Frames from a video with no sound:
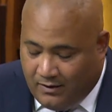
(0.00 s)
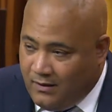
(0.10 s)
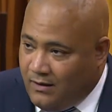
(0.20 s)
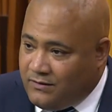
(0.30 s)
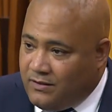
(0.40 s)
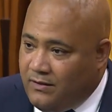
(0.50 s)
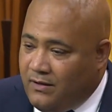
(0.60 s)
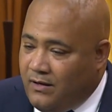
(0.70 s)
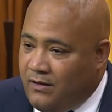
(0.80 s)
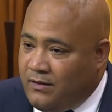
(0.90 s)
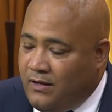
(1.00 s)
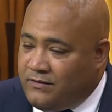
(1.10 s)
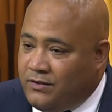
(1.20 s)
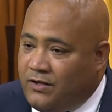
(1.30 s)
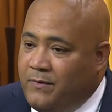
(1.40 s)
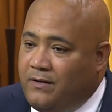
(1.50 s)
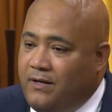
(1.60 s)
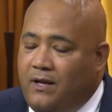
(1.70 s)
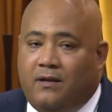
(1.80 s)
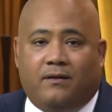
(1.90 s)
It's a
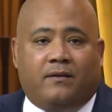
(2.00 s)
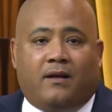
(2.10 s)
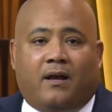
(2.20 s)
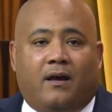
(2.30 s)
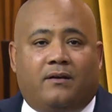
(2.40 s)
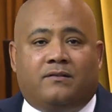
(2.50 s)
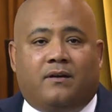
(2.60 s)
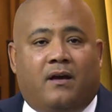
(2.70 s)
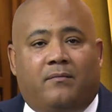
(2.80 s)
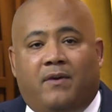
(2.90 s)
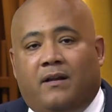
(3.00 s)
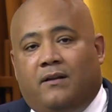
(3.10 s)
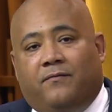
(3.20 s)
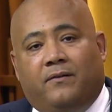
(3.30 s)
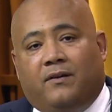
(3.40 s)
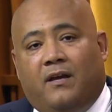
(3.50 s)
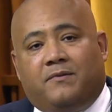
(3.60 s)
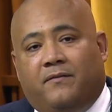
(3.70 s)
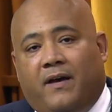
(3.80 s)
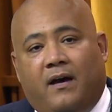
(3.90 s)
community that has many different types
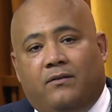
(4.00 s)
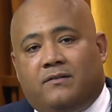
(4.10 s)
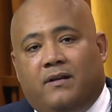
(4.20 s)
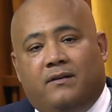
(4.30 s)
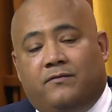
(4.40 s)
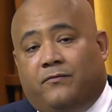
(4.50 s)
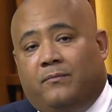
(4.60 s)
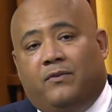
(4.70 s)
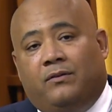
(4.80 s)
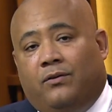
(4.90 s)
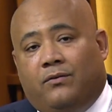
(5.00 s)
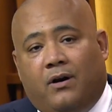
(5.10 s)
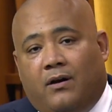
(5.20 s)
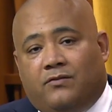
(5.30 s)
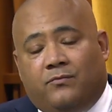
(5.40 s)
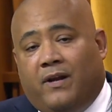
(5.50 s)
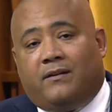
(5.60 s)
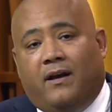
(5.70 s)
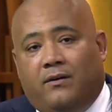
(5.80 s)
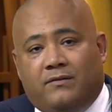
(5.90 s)
of housings, from low-cost rent
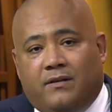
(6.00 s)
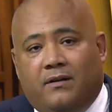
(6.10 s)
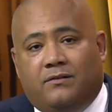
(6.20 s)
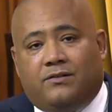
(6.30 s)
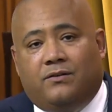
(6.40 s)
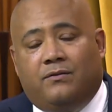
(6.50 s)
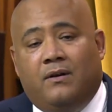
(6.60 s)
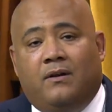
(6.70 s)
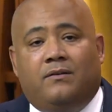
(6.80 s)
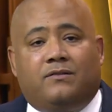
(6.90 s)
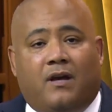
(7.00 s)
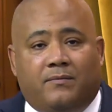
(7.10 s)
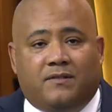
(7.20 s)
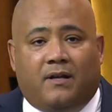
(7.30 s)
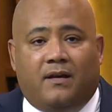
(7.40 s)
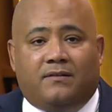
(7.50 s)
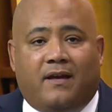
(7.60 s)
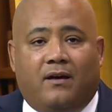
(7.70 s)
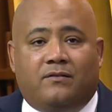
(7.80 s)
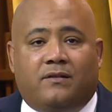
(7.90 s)
housing to subsidized
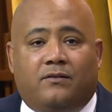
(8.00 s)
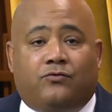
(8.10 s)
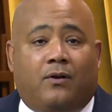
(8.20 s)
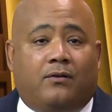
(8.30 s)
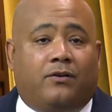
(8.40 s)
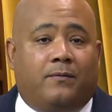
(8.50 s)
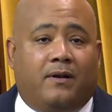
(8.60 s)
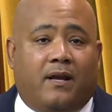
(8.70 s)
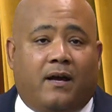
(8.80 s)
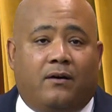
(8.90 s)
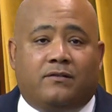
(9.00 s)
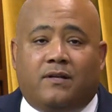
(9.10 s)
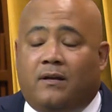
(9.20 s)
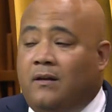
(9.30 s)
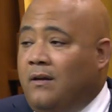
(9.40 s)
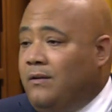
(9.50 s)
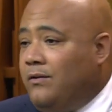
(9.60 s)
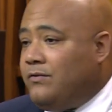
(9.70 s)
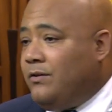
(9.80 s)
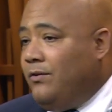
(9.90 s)
housing, Toronto community housing.
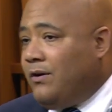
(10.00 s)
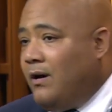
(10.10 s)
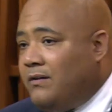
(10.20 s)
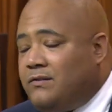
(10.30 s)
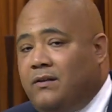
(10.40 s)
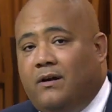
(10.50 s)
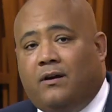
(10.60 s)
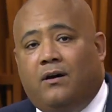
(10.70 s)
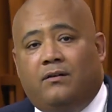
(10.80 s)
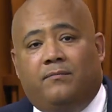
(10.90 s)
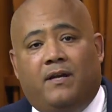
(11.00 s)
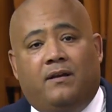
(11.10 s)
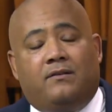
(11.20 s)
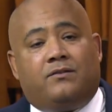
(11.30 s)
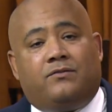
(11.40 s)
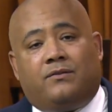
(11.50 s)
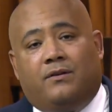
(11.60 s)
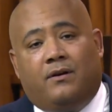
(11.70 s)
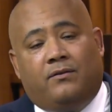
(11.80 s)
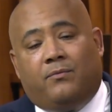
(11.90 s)
There's low-cost condominiums. There's
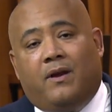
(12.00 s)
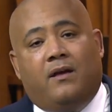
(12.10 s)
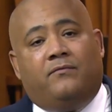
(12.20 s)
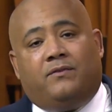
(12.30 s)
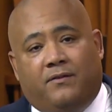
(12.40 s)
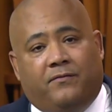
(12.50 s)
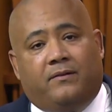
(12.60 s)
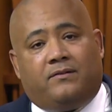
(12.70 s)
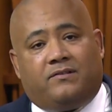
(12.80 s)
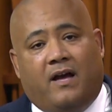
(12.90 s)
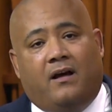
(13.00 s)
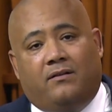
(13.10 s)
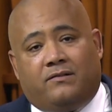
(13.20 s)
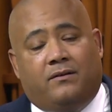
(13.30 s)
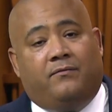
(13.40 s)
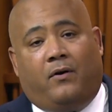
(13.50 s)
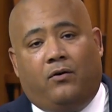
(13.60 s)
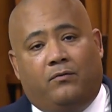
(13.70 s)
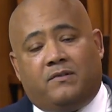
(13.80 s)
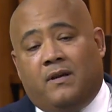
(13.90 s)
an array of different styles of
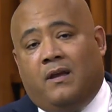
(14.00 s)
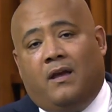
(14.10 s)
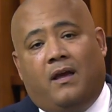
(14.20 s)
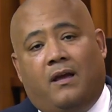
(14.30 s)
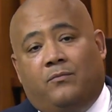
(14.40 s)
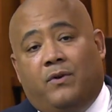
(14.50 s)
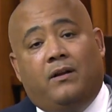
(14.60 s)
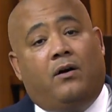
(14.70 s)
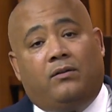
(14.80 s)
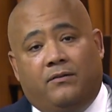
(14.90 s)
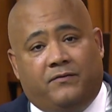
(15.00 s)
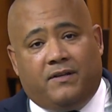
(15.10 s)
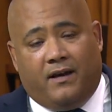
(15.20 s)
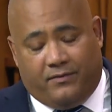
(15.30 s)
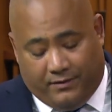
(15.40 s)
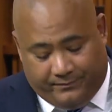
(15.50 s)
homes, and we all live together.